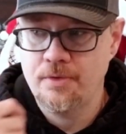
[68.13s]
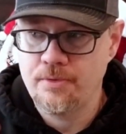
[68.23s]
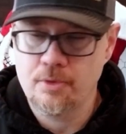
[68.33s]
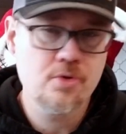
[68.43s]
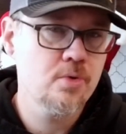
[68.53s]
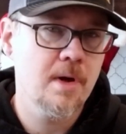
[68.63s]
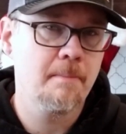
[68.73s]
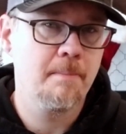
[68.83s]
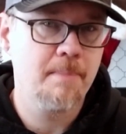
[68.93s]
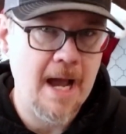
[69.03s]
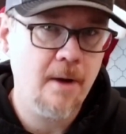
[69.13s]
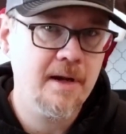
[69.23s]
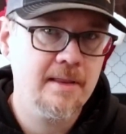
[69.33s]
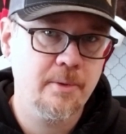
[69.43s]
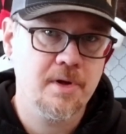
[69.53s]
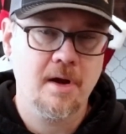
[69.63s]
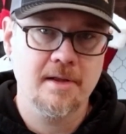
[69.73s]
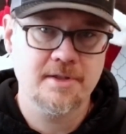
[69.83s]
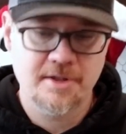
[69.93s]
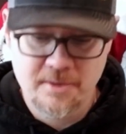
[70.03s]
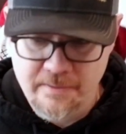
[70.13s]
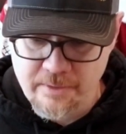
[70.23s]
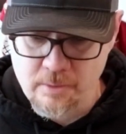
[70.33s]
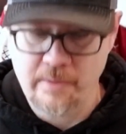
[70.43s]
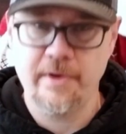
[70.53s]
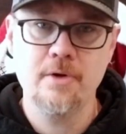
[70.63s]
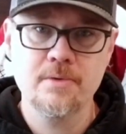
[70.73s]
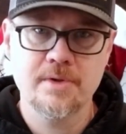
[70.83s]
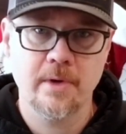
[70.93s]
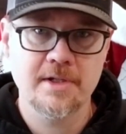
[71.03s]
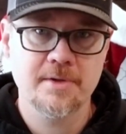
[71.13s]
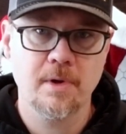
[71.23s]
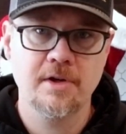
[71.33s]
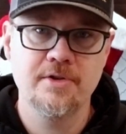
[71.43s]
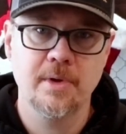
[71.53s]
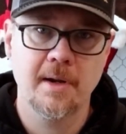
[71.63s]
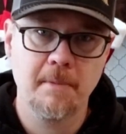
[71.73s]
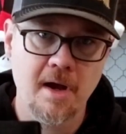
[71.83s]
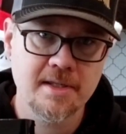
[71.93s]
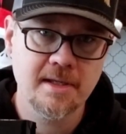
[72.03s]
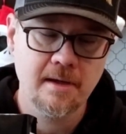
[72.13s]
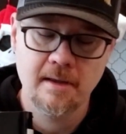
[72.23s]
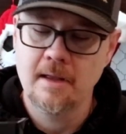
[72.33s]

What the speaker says: through about it that would constitute a full review, so I just want to do an unboxing.